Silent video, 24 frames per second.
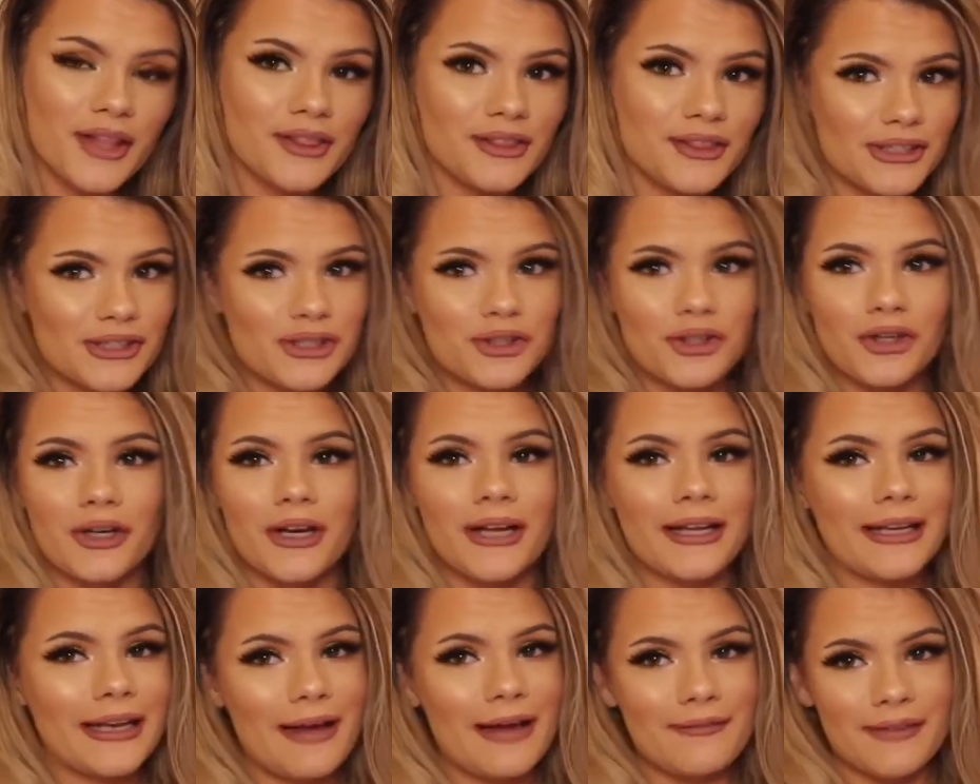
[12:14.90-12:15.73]
this girl
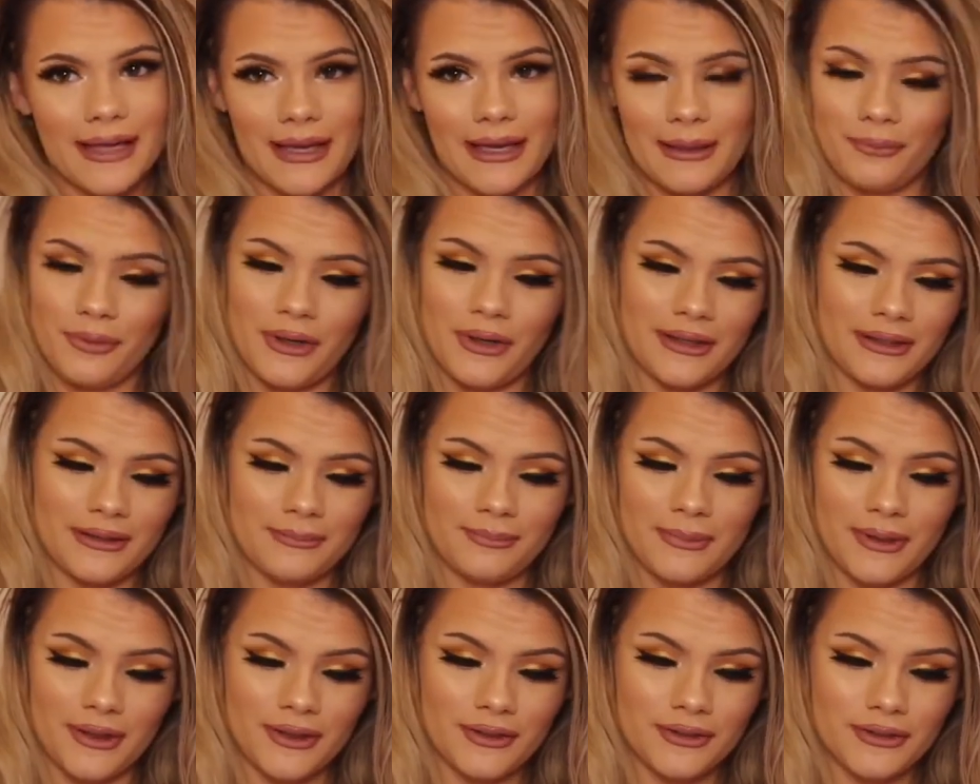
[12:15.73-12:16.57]
ain't never getting pregnant
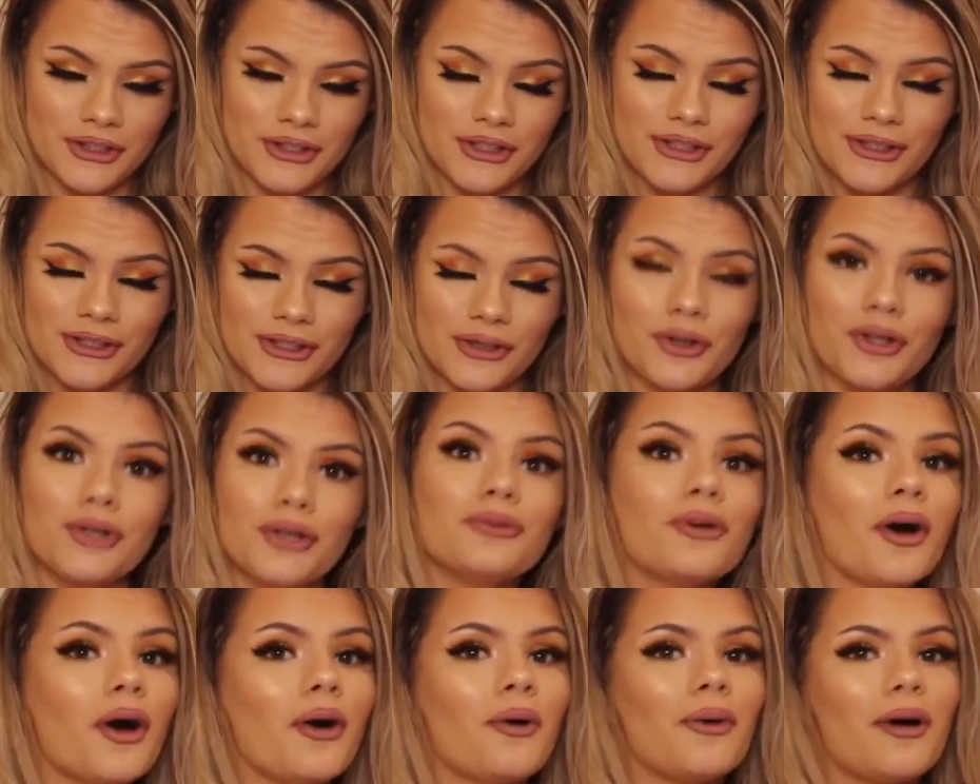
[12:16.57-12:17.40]
by it. Just so you
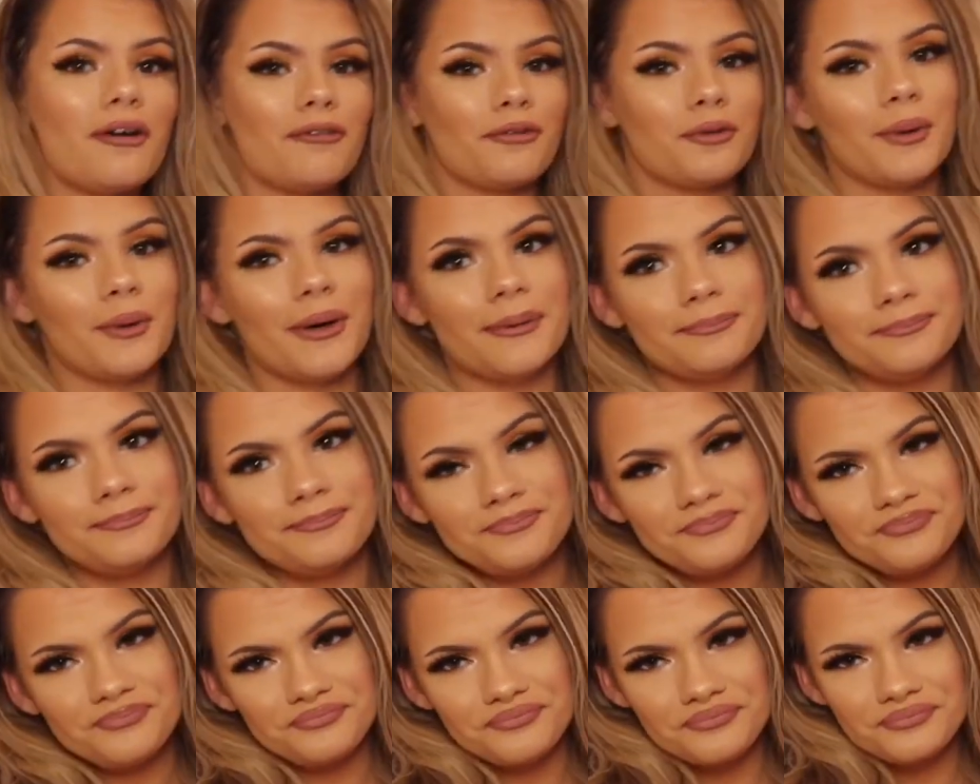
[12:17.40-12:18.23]
know, everyone,
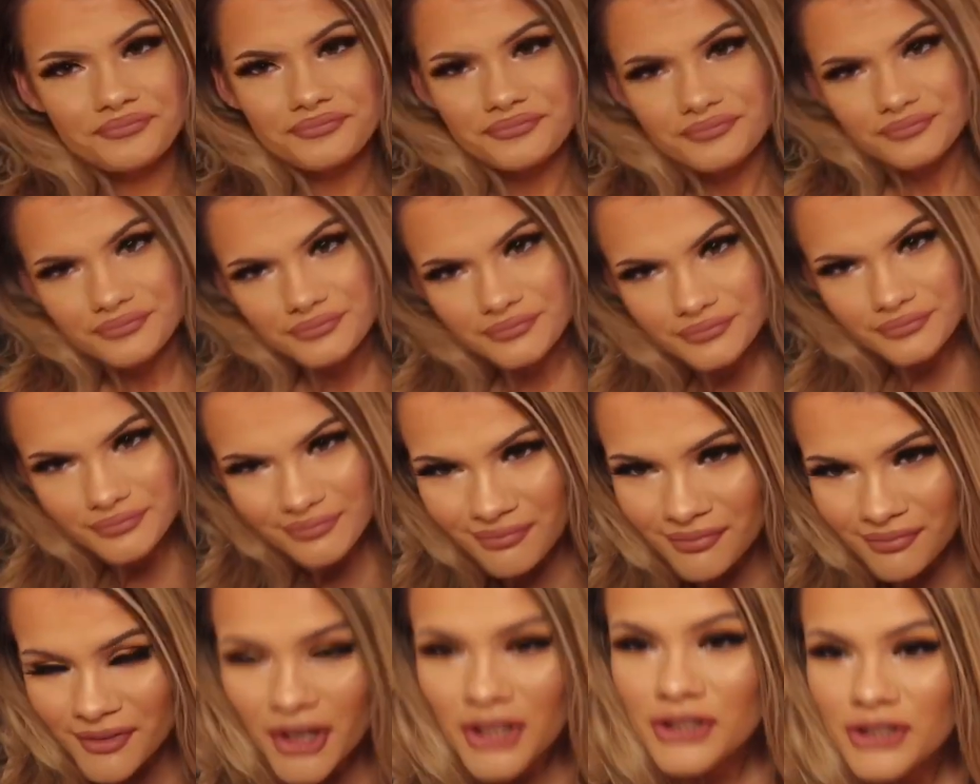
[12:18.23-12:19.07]

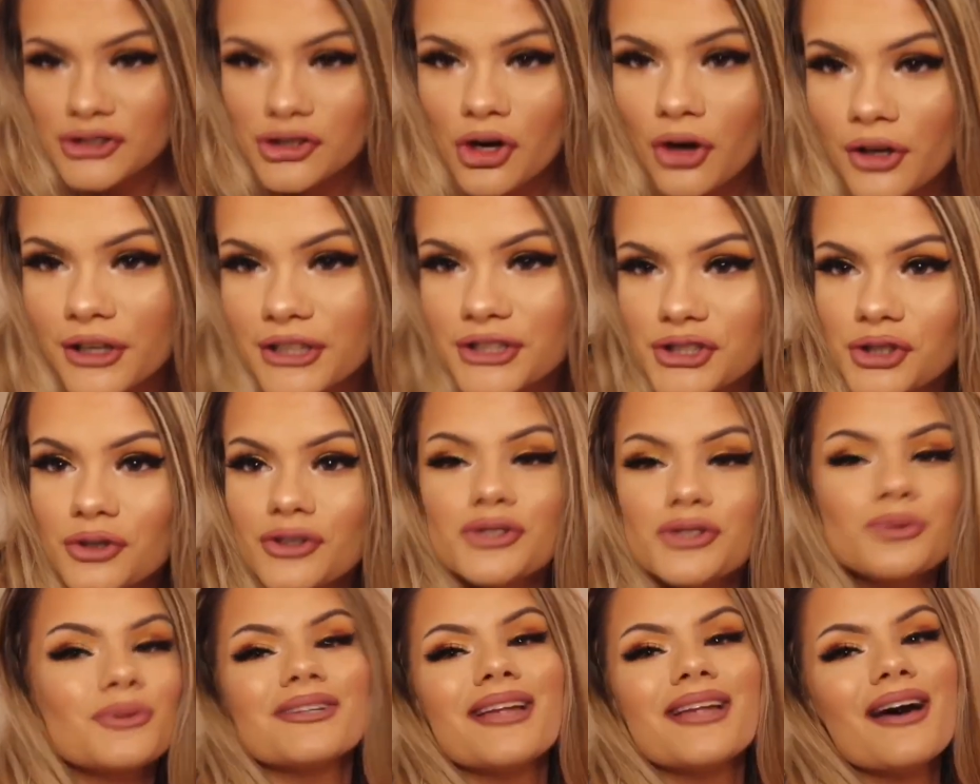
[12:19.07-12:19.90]
Tony
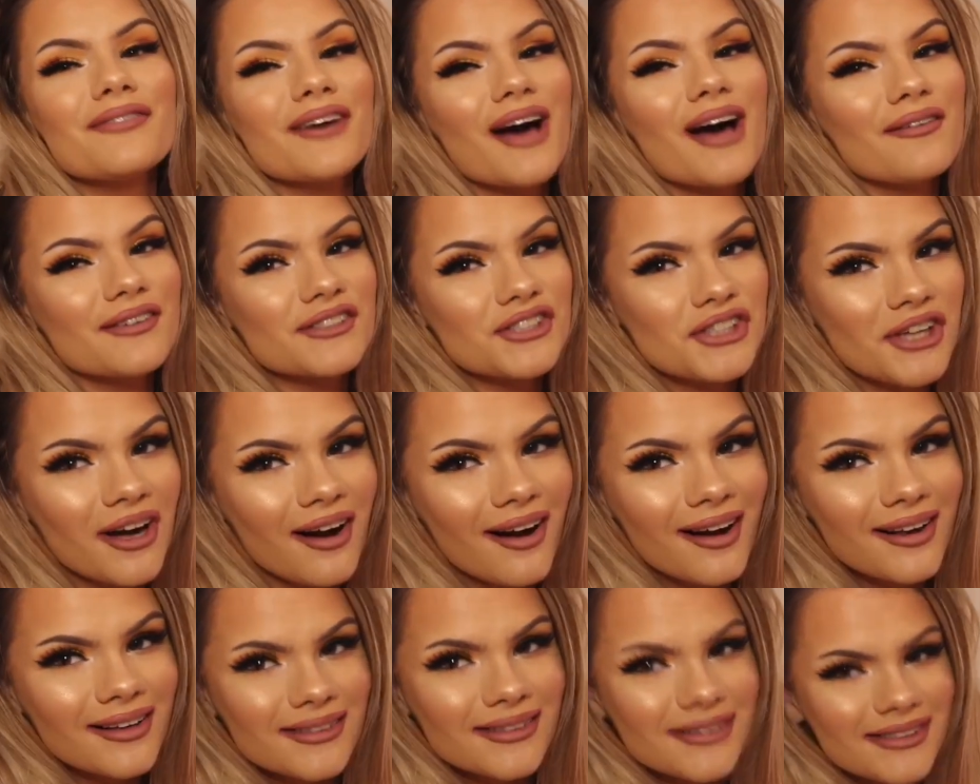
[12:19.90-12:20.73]
Jones will never have a
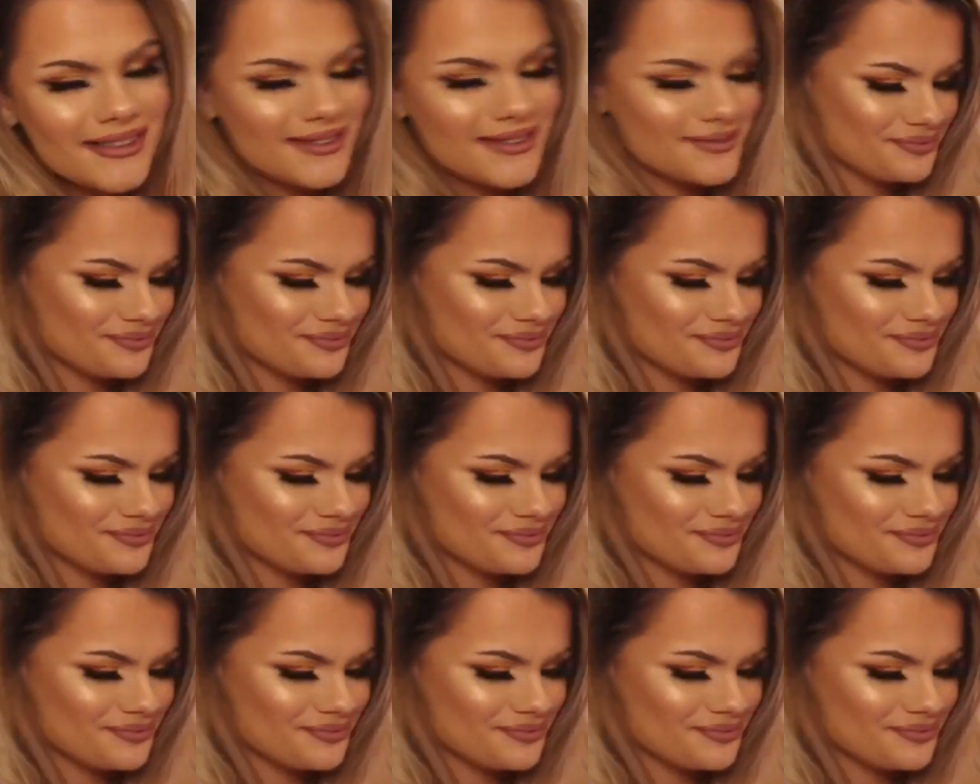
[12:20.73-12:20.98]
child.